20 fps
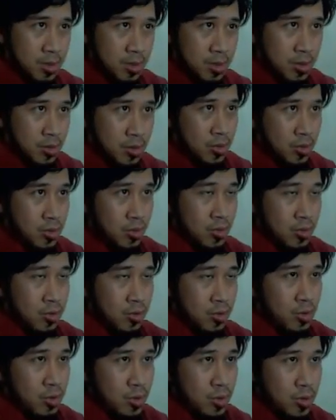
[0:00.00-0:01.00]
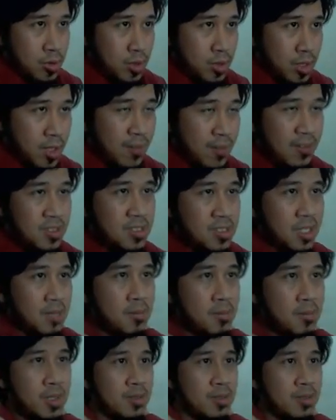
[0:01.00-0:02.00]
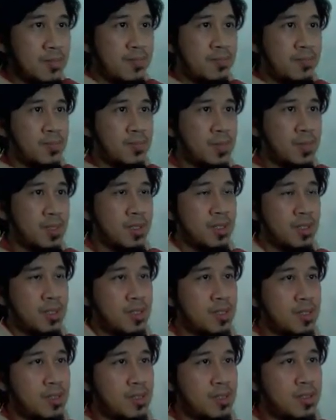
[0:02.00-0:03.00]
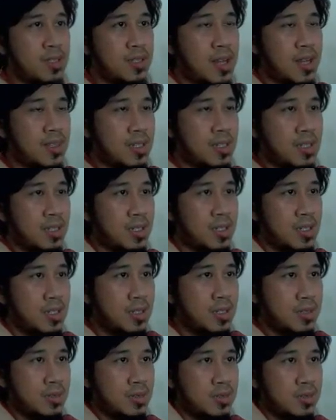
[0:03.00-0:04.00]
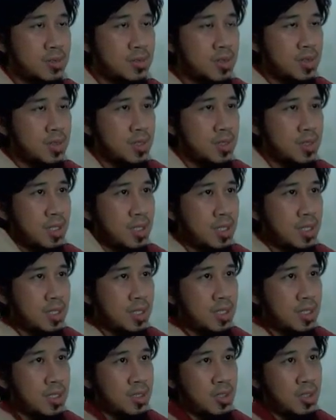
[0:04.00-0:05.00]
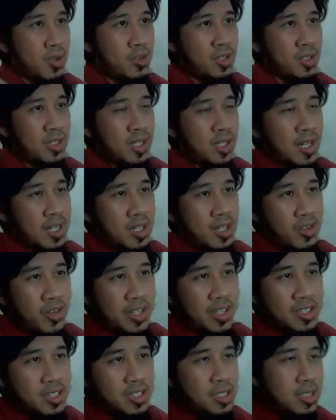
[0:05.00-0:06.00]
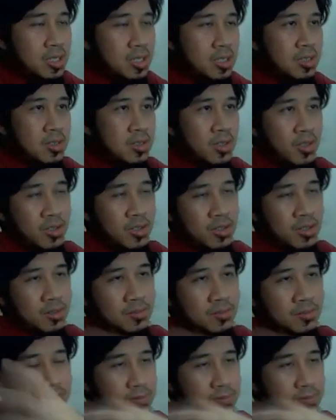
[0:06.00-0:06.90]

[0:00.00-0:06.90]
to give the statement. The article don't need any correction, or